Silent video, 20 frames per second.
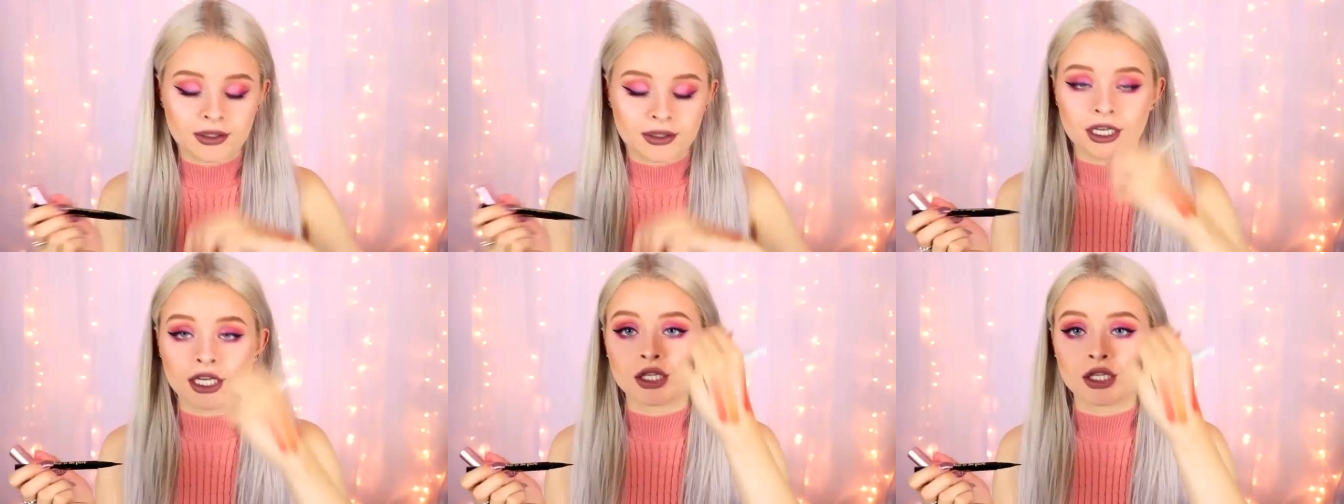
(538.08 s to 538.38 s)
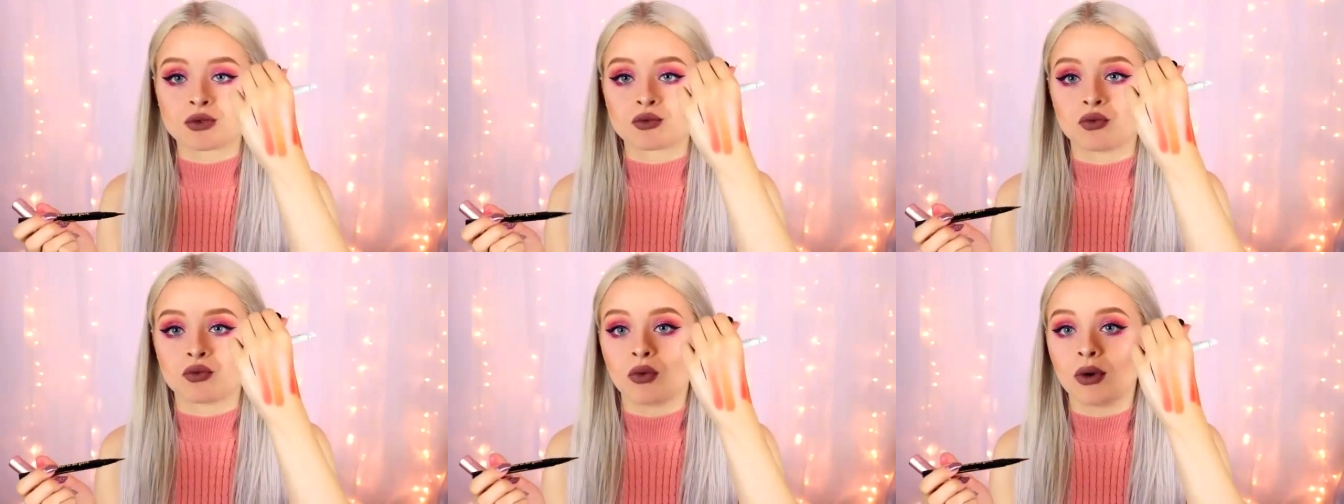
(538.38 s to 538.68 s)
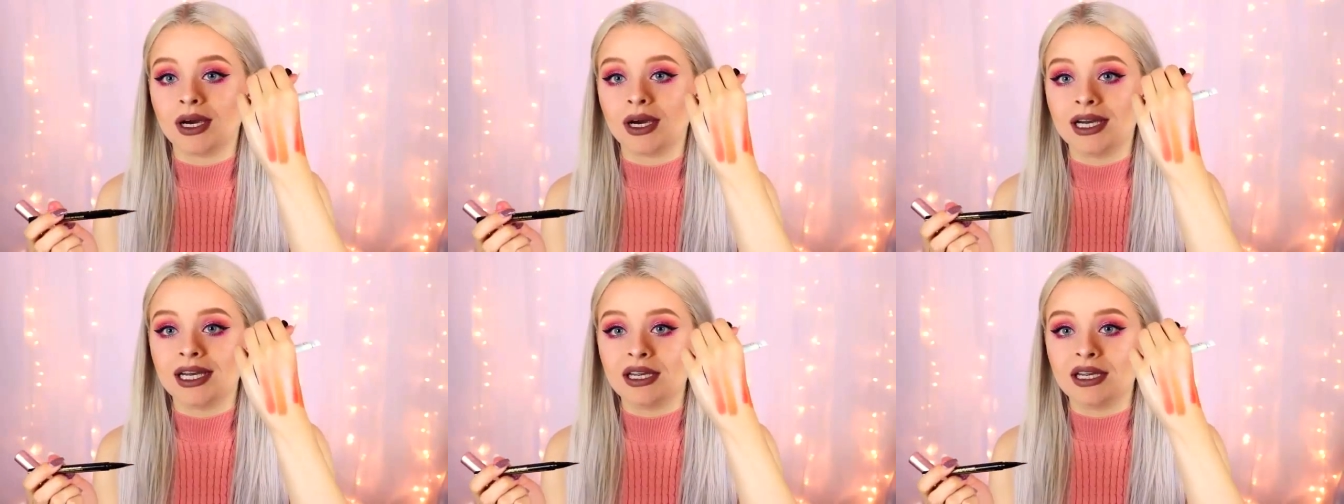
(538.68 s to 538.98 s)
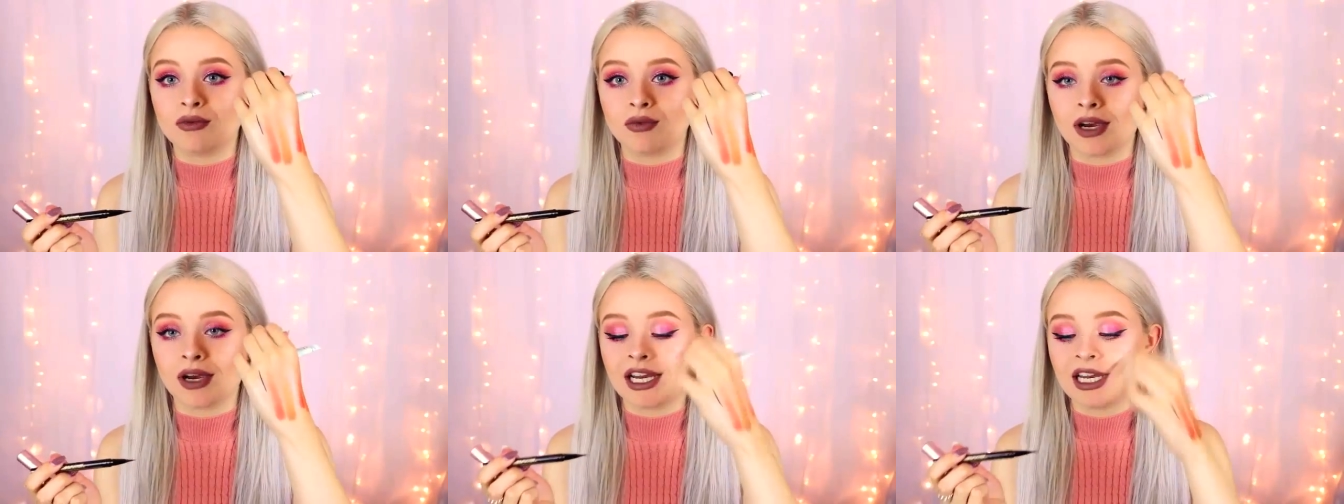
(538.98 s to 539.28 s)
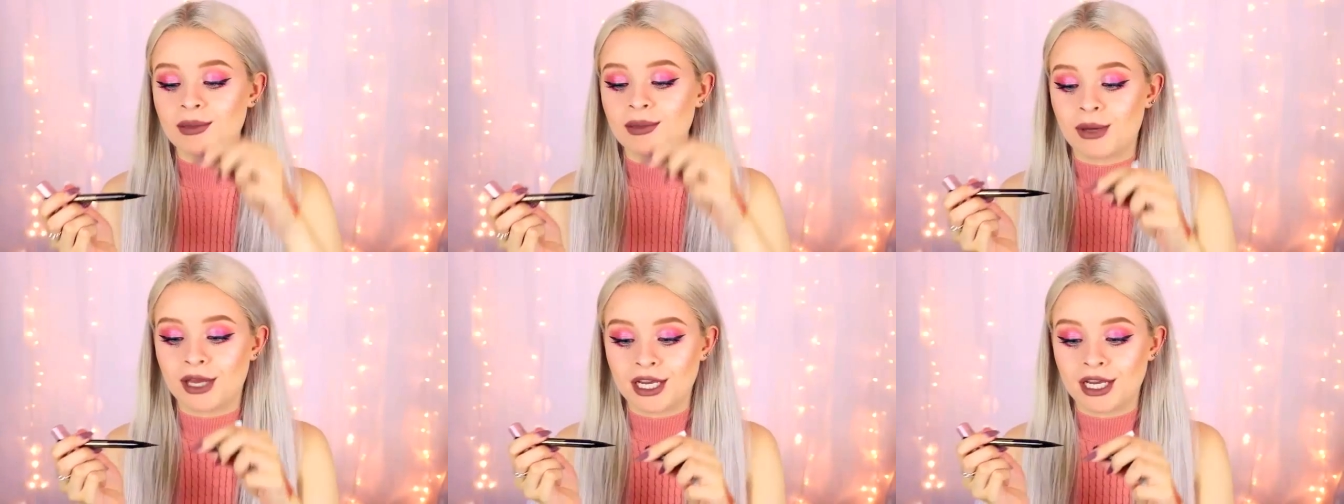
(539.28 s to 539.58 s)
that is really,
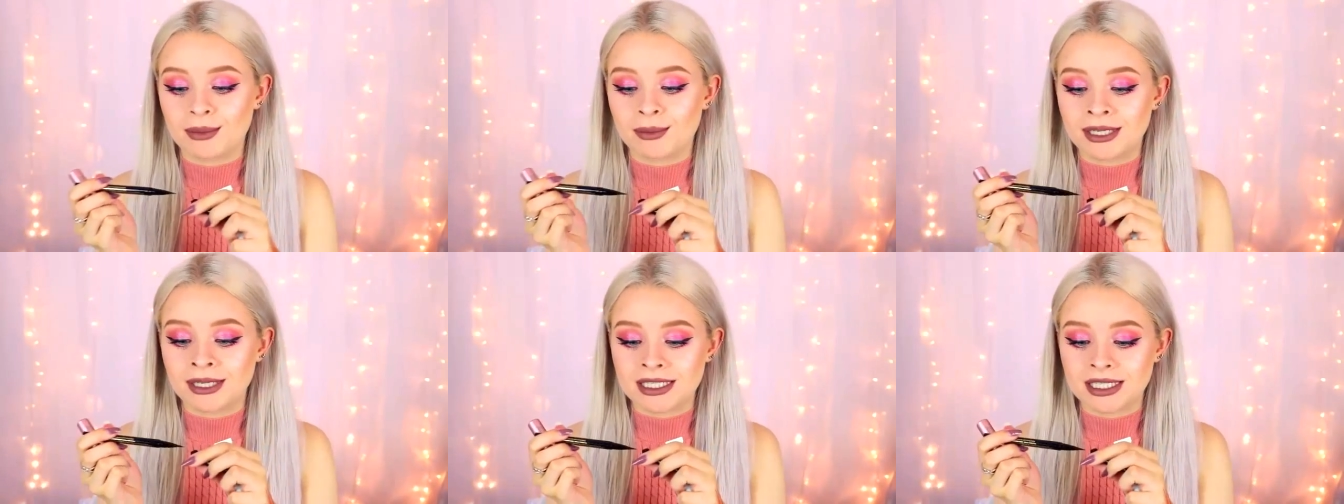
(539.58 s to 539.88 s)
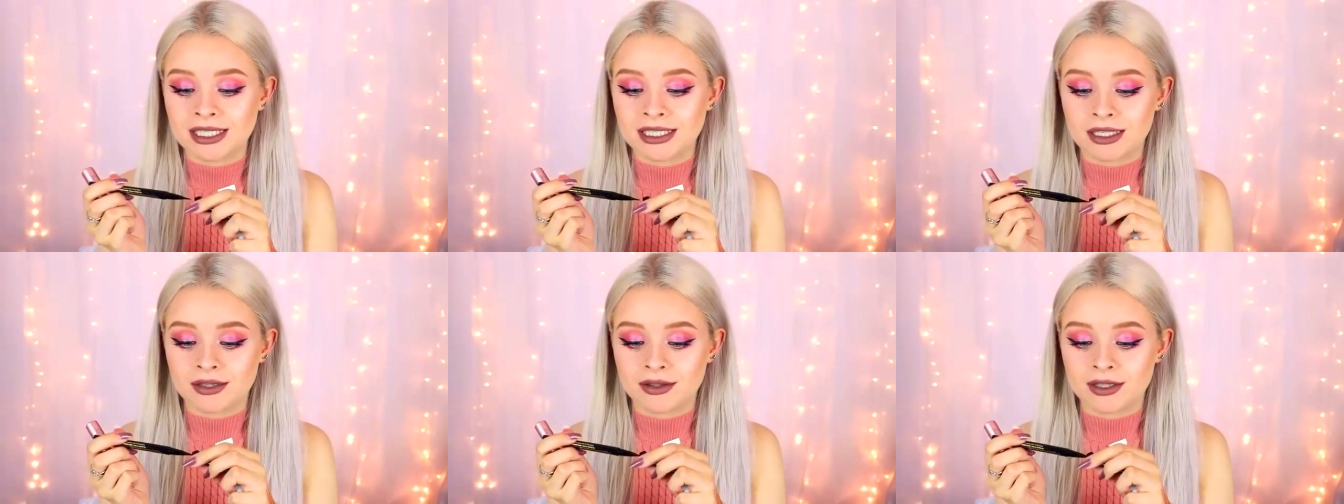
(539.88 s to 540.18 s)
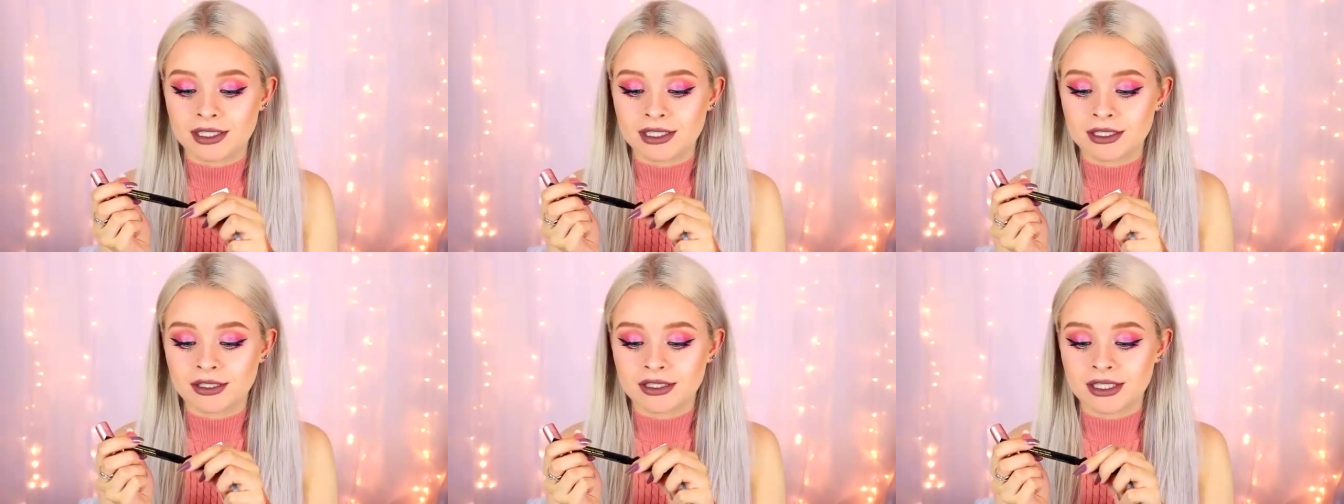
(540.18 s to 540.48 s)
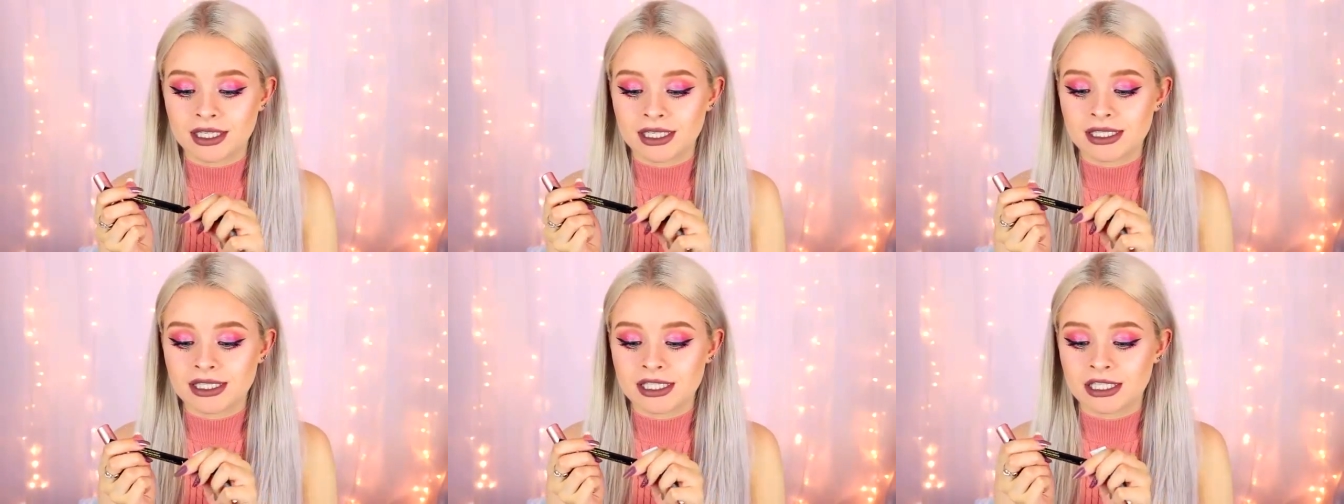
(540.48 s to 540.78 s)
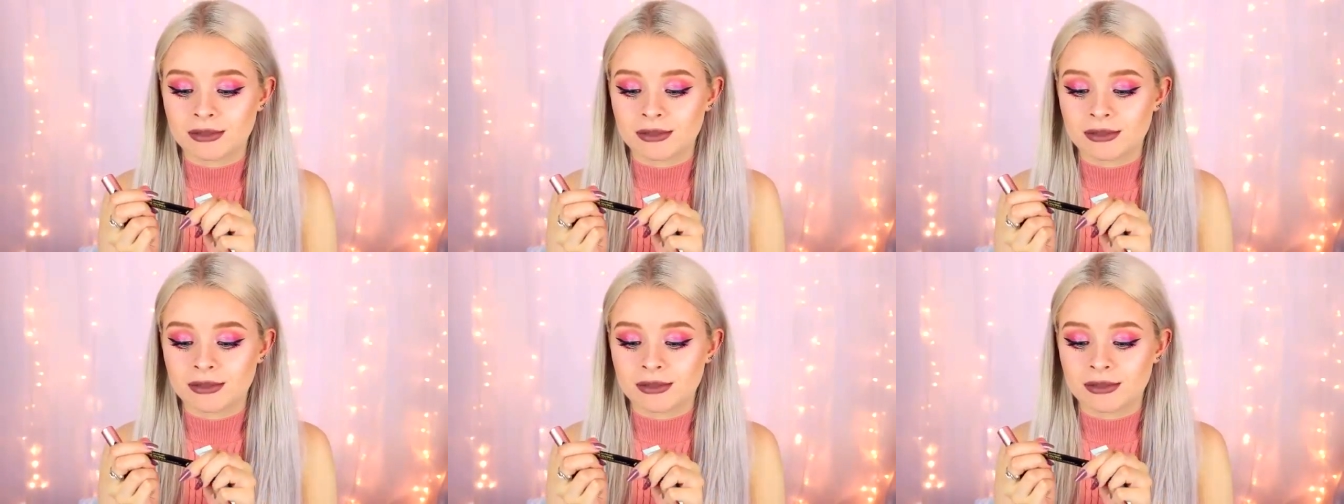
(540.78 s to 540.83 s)
really pigmented, and this looks like it's